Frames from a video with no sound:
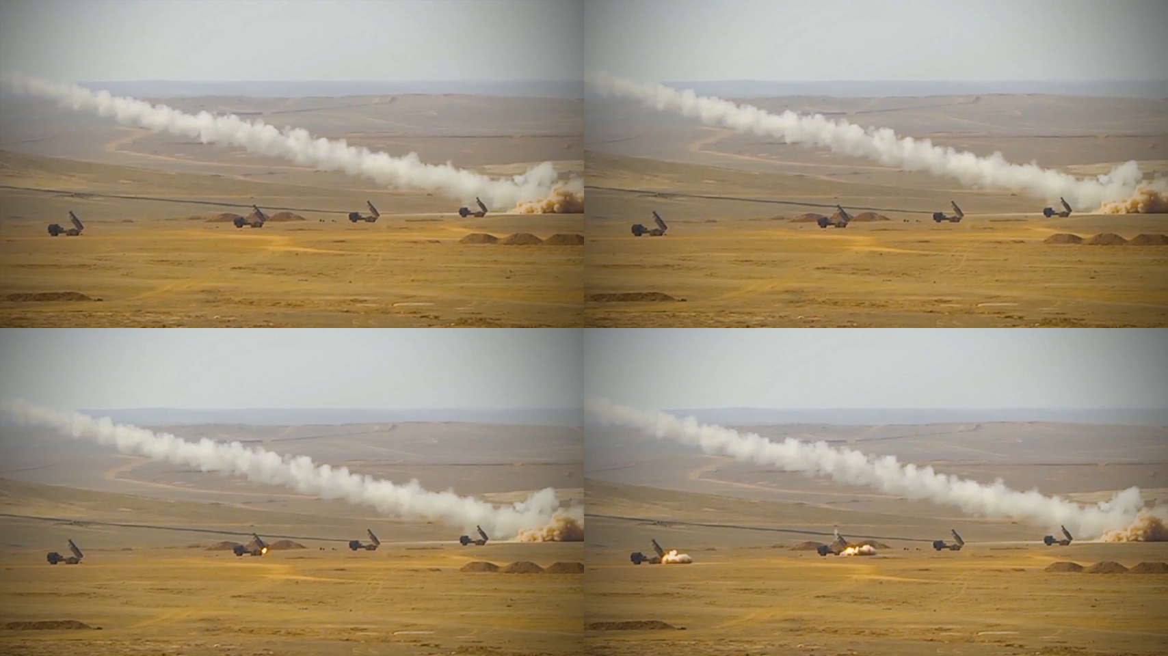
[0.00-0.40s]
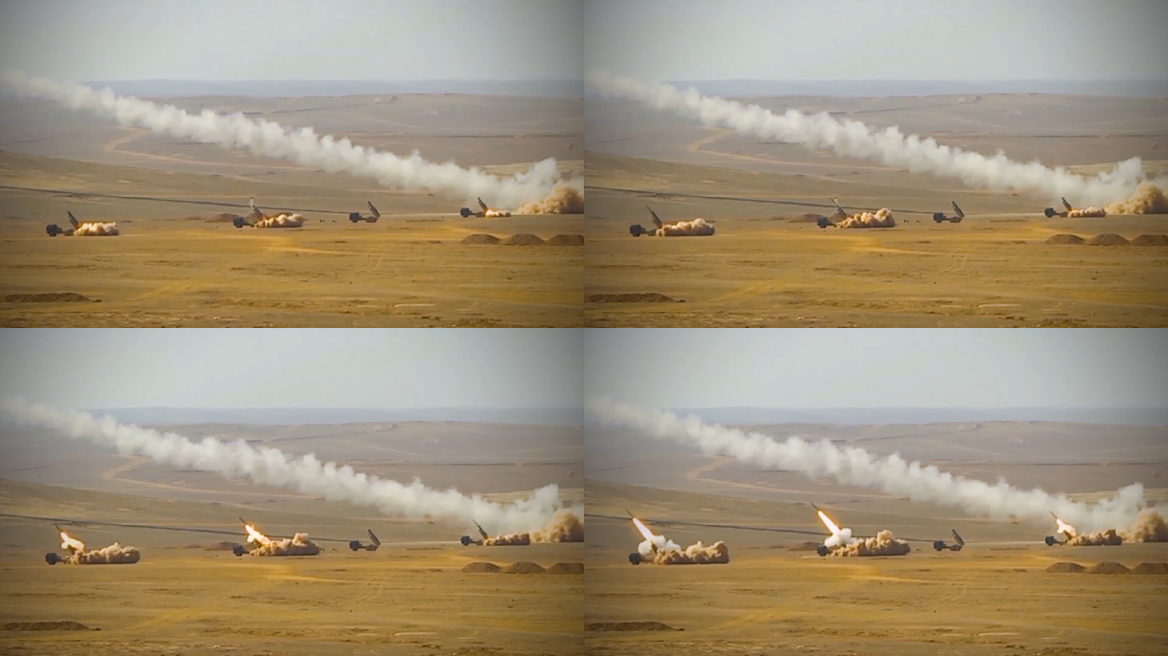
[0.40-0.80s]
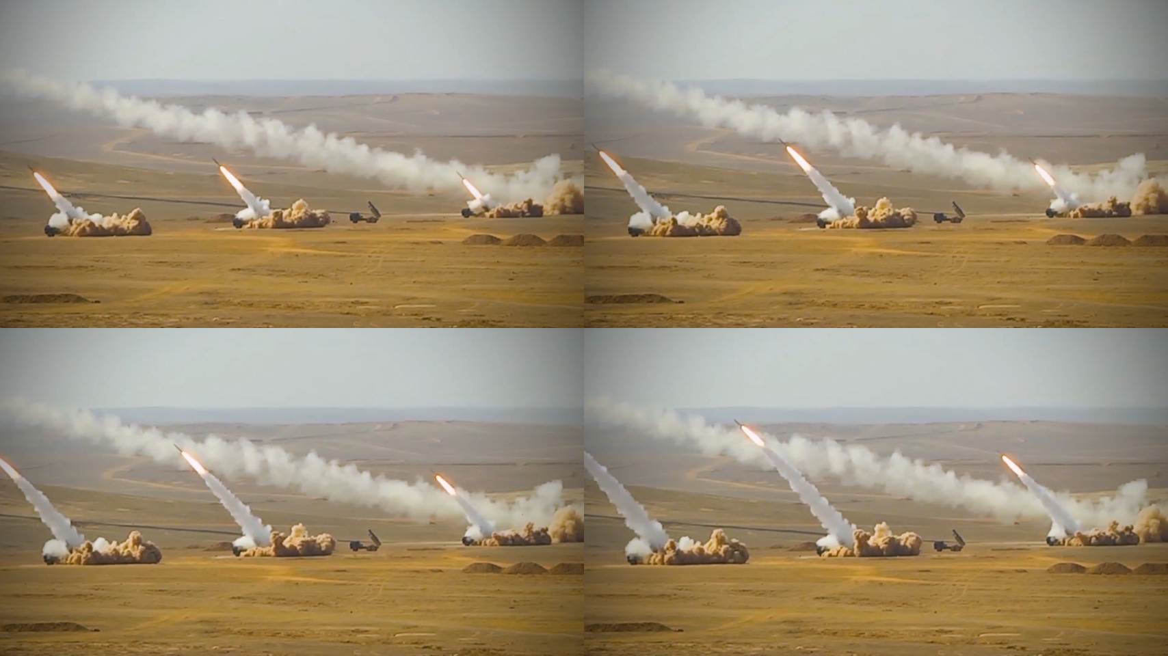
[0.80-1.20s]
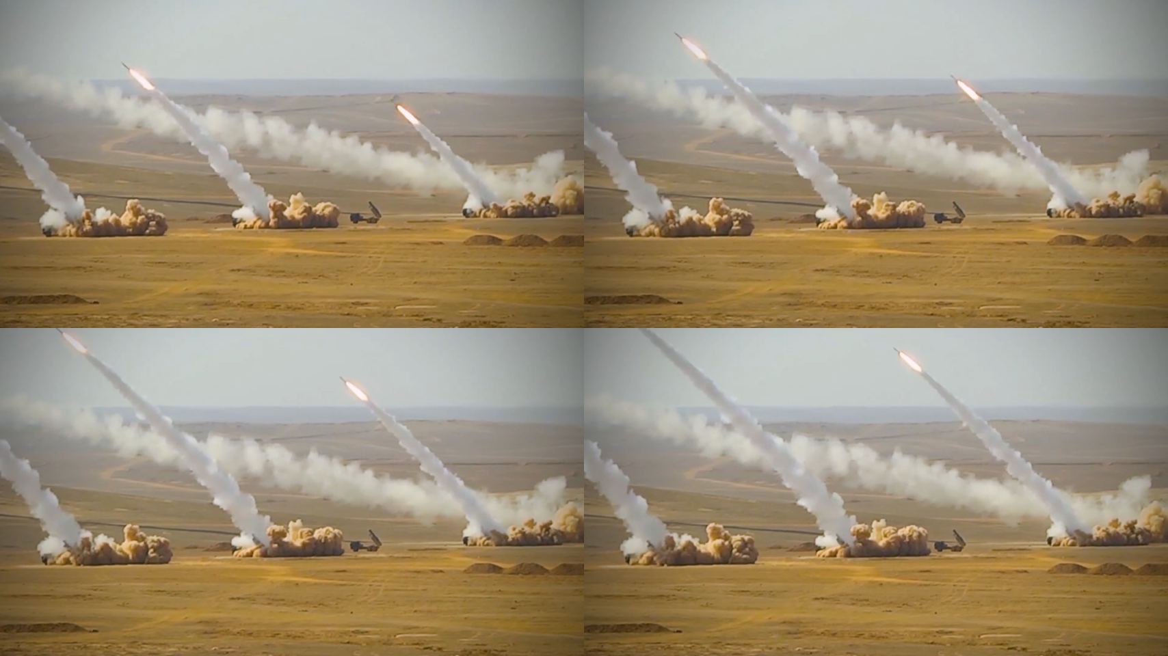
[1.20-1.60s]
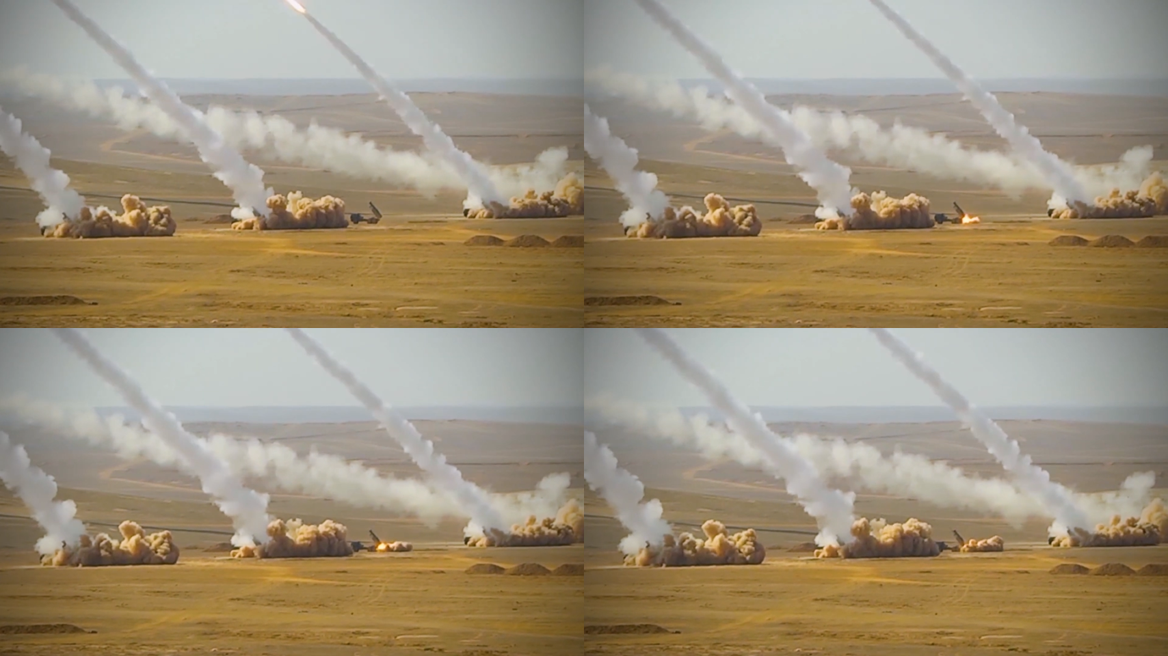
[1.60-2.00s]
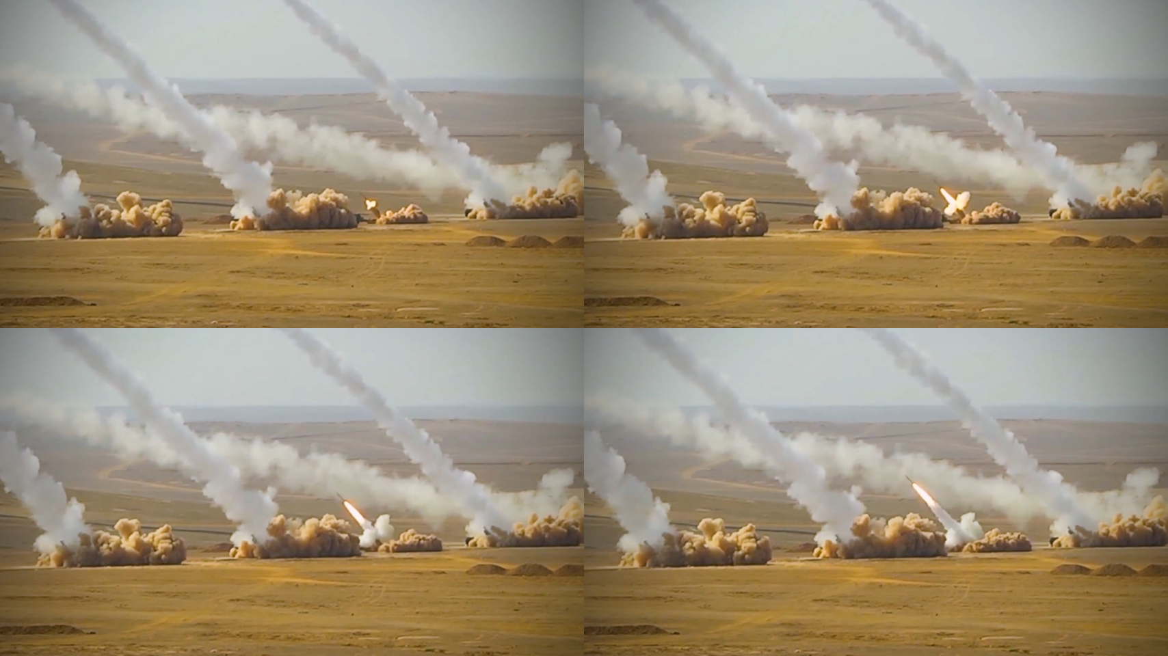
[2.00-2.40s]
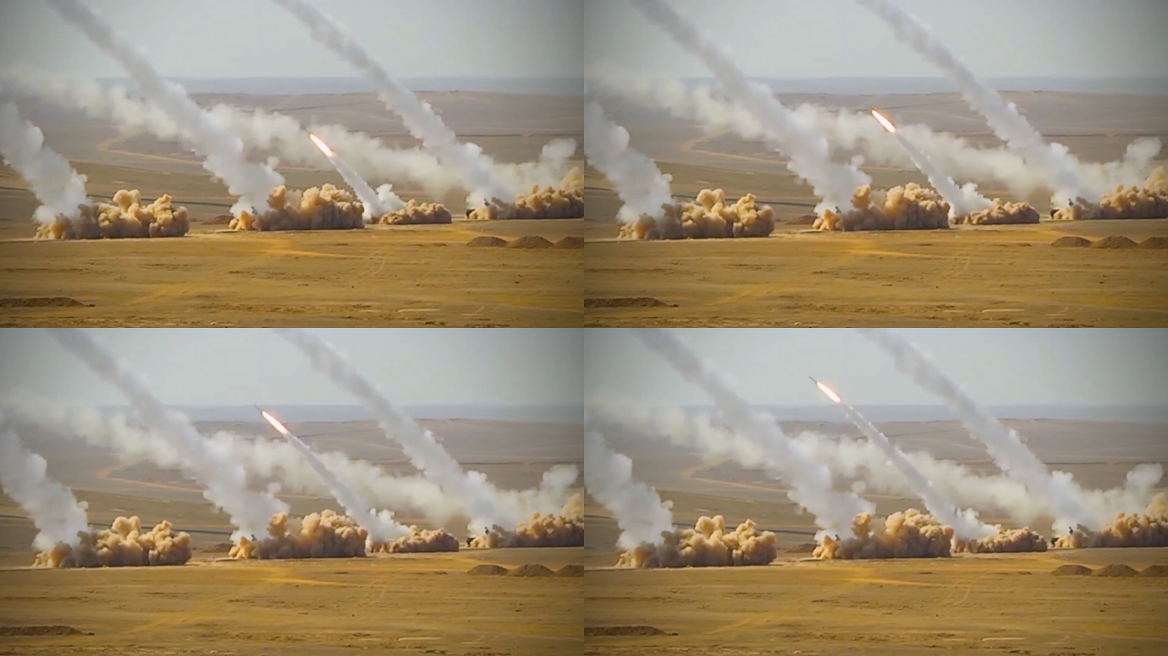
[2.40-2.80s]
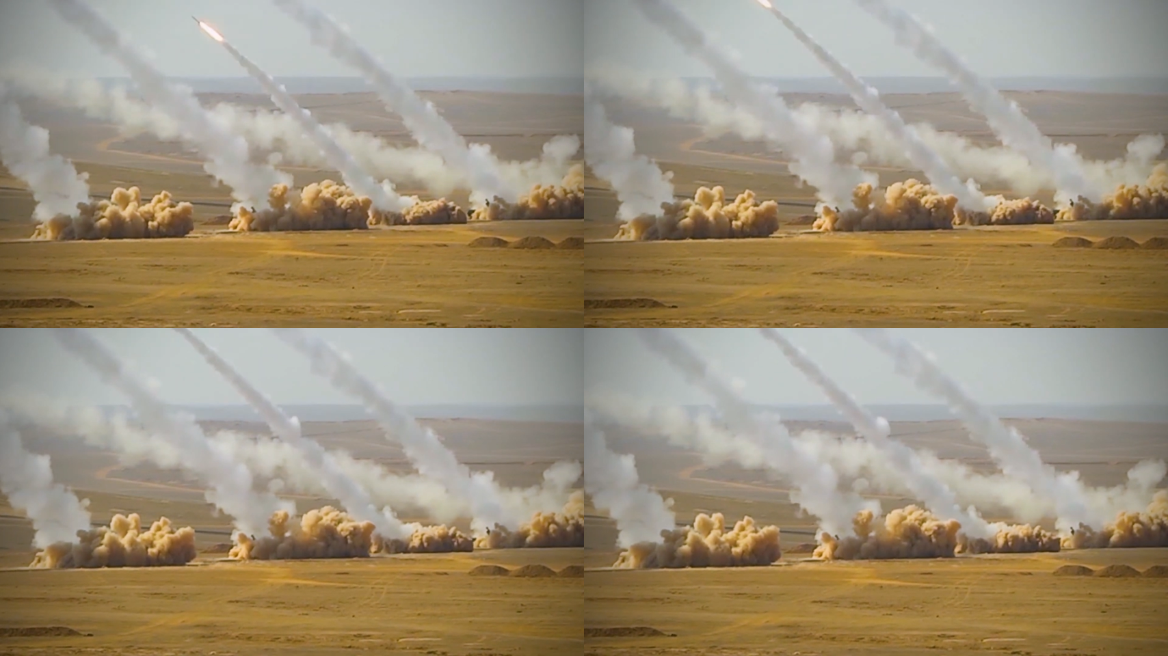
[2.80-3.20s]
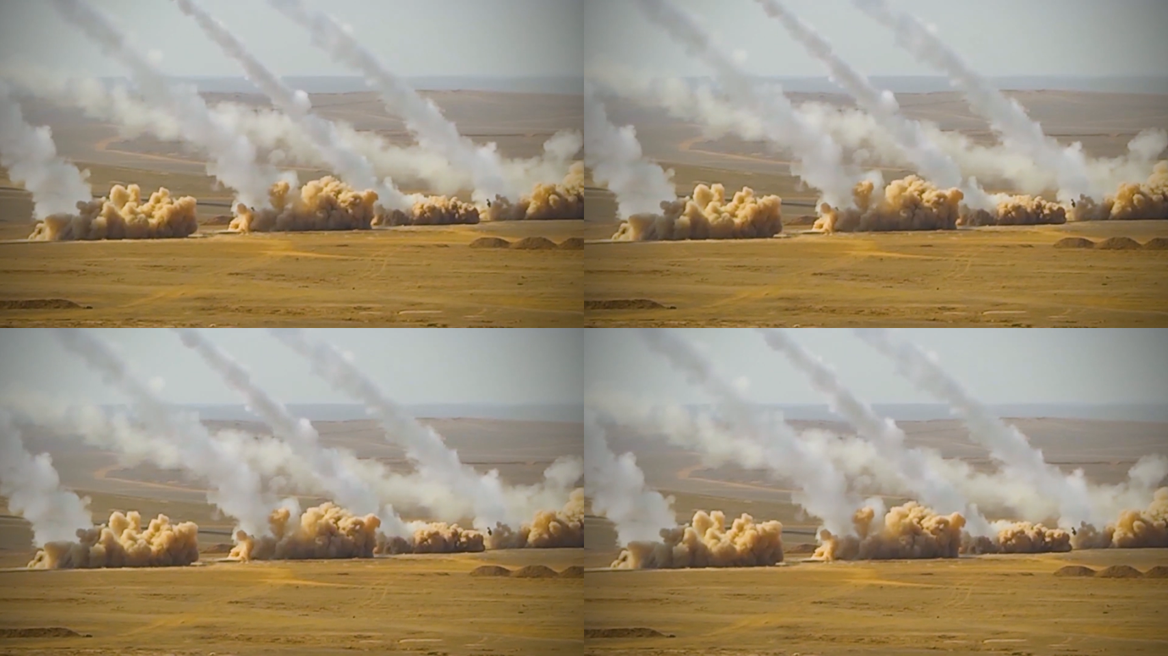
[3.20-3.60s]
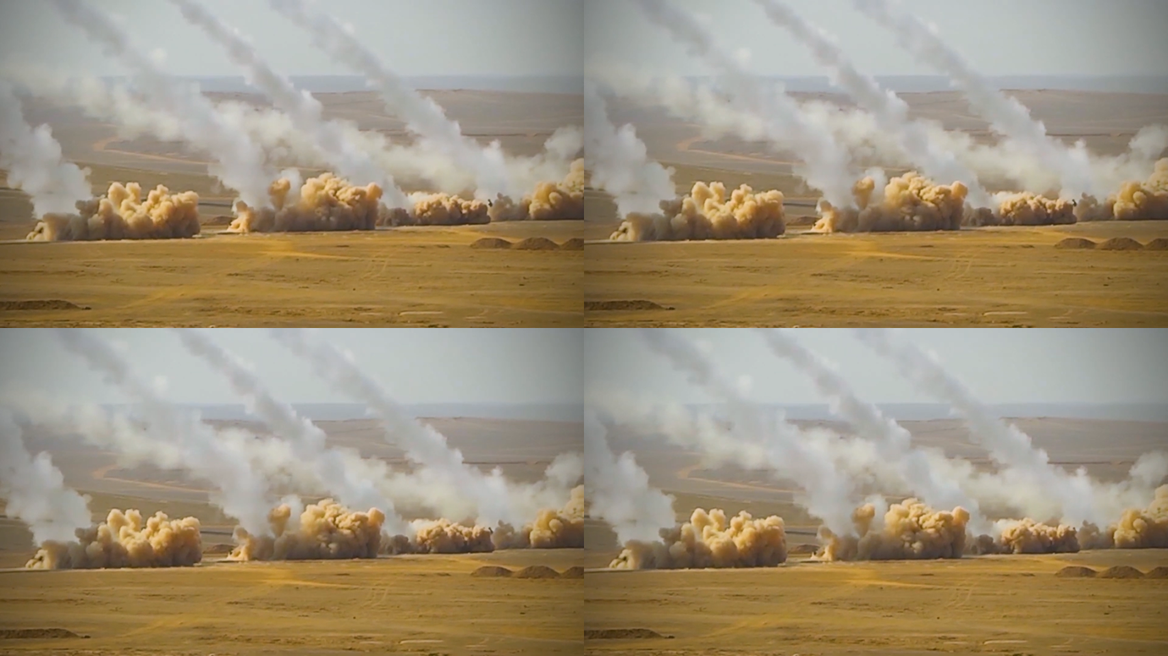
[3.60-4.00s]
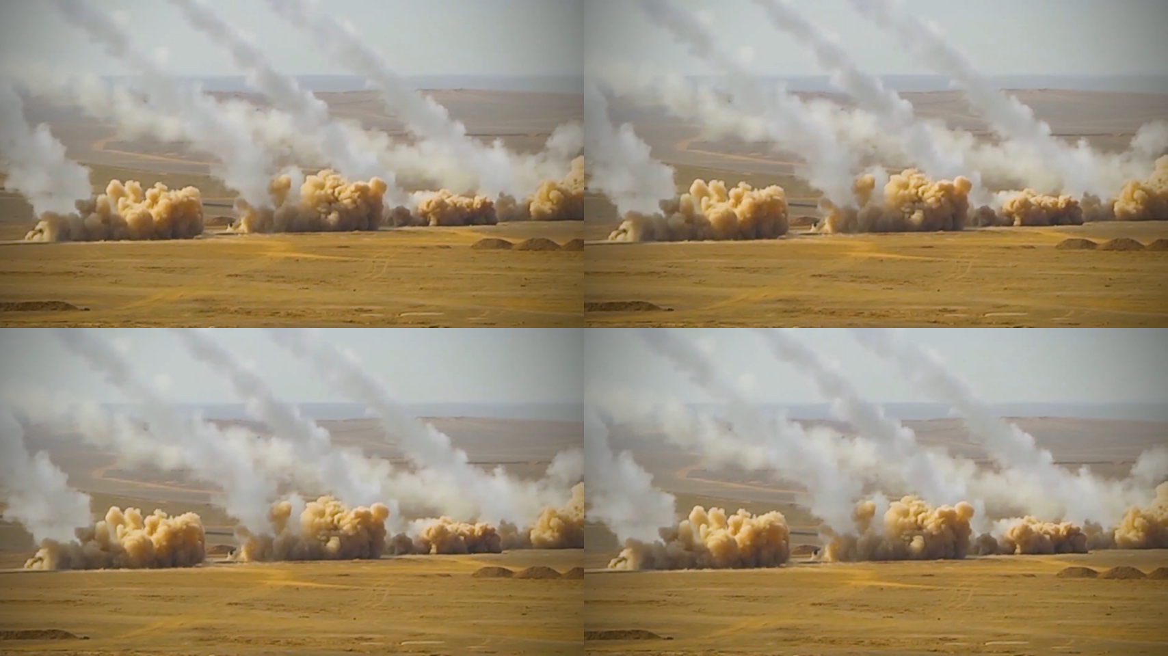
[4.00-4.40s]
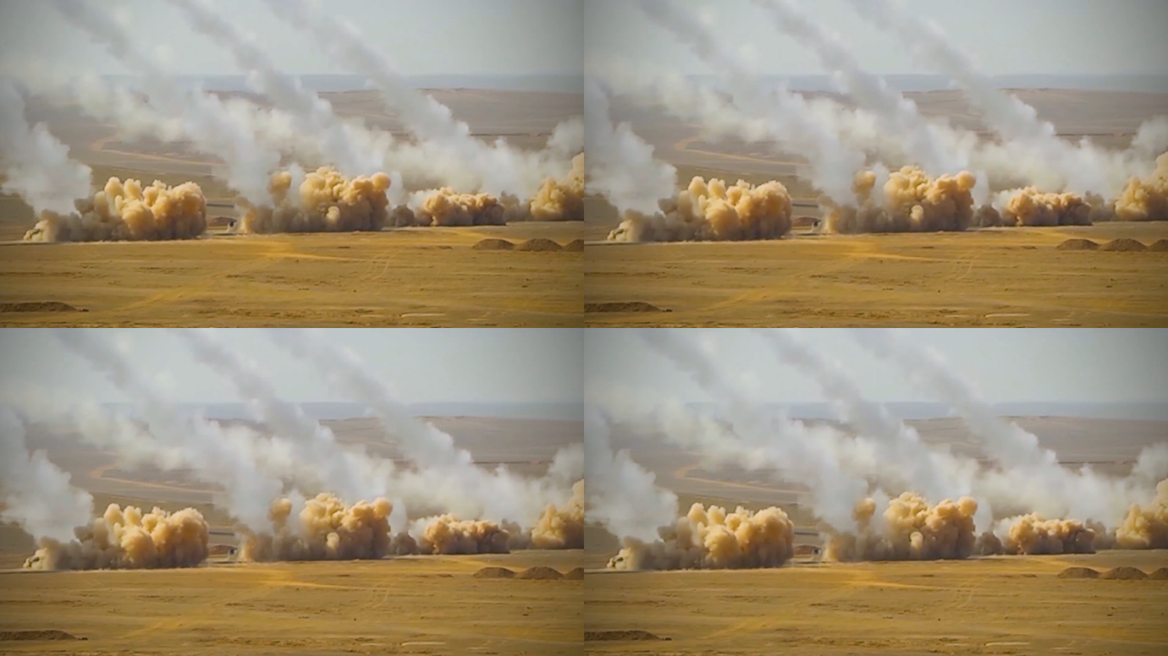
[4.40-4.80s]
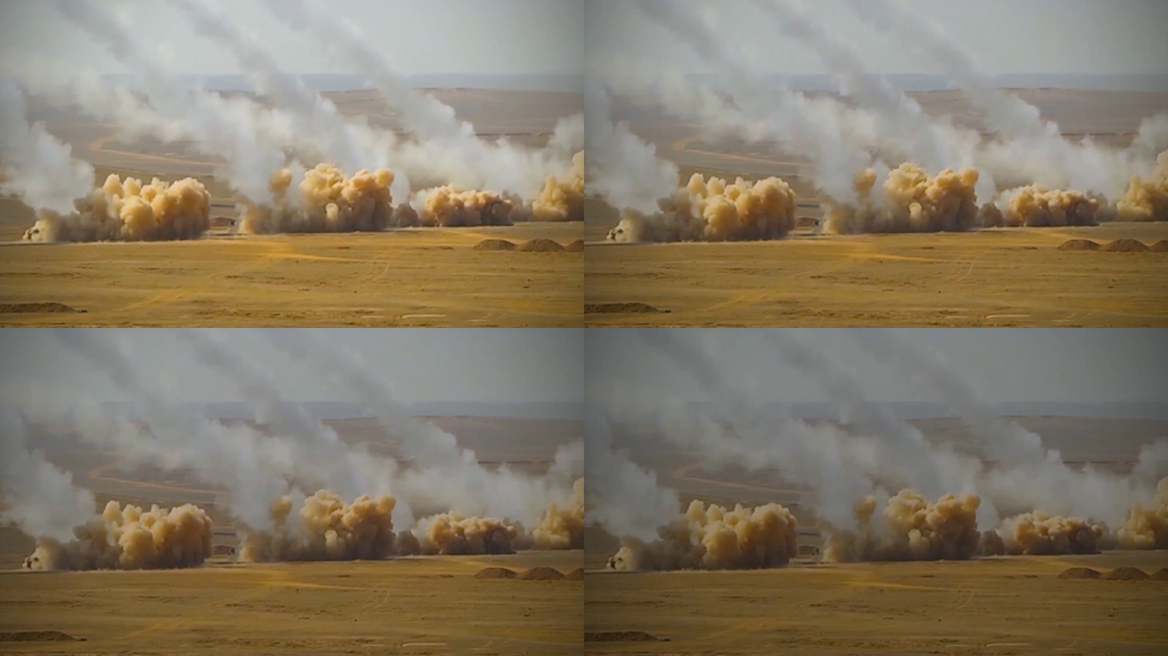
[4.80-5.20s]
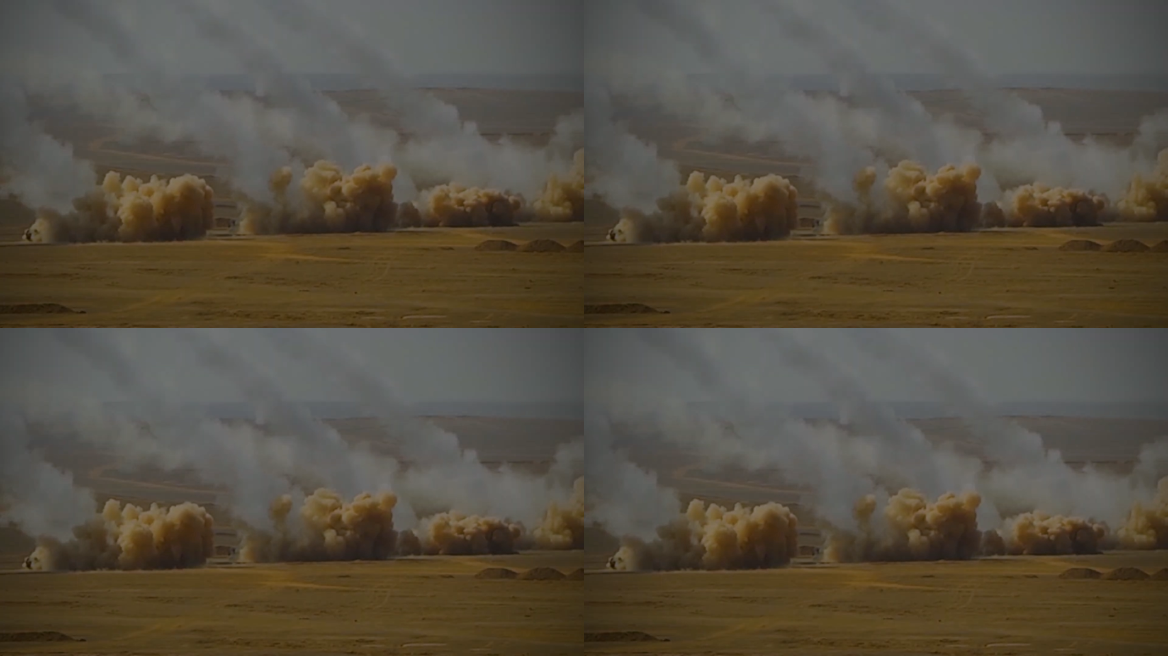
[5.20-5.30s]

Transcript: Nobody's mouth can be seen.